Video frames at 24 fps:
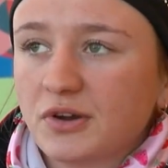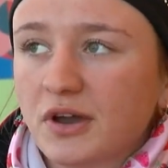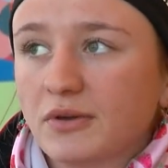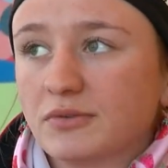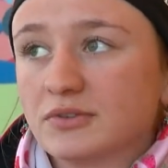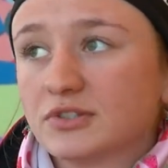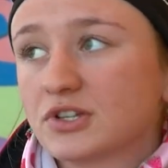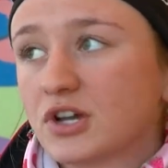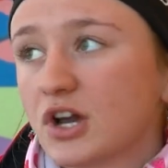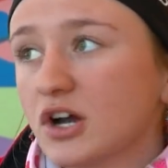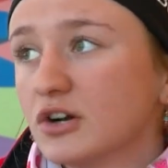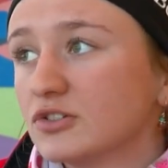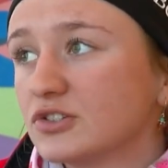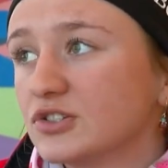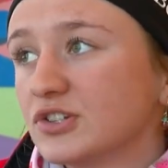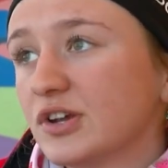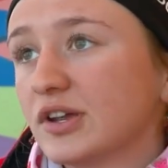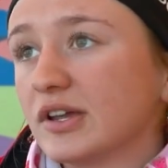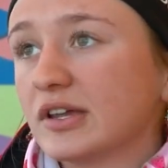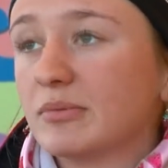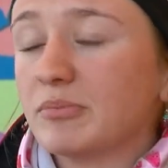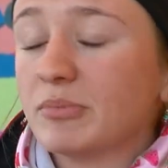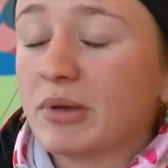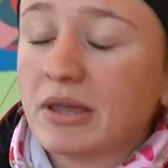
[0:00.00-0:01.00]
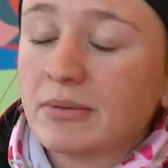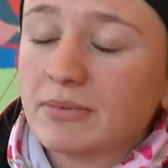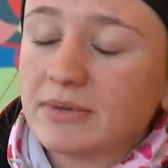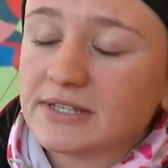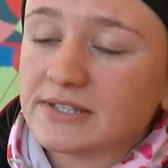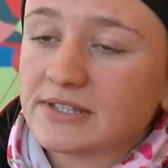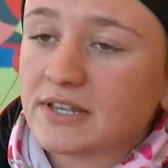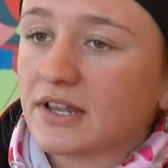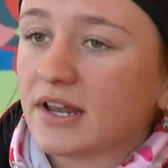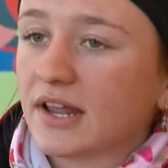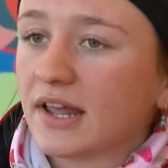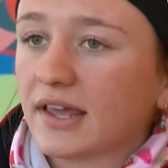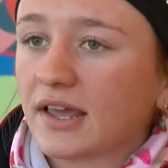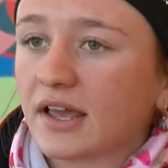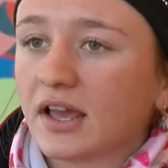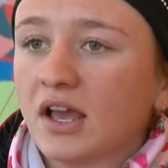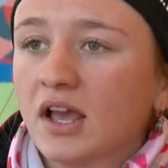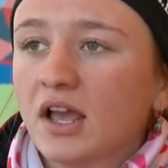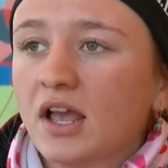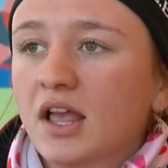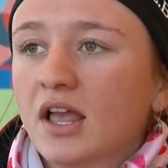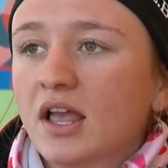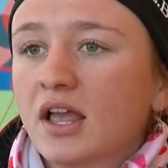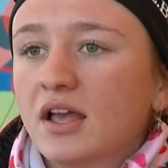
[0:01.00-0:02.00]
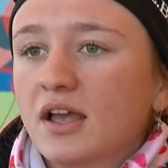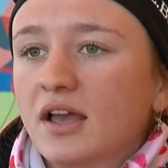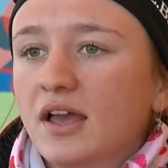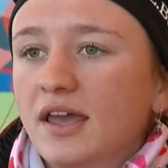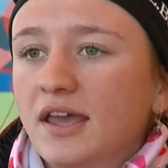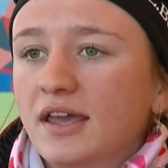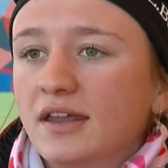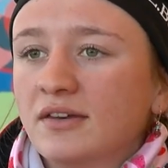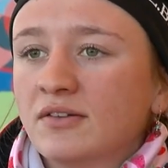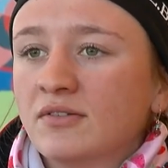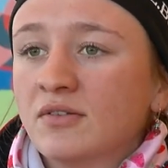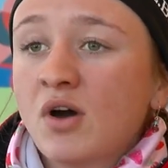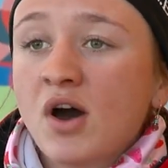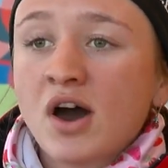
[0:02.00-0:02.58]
I was coaching and babysitting. And